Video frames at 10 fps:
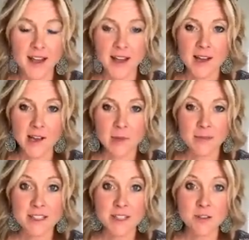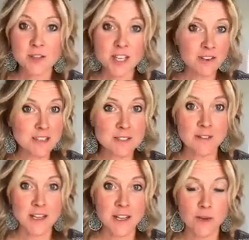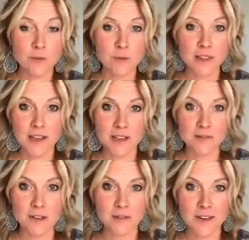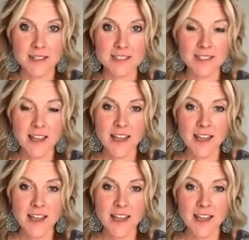And so share this video with any of your friends.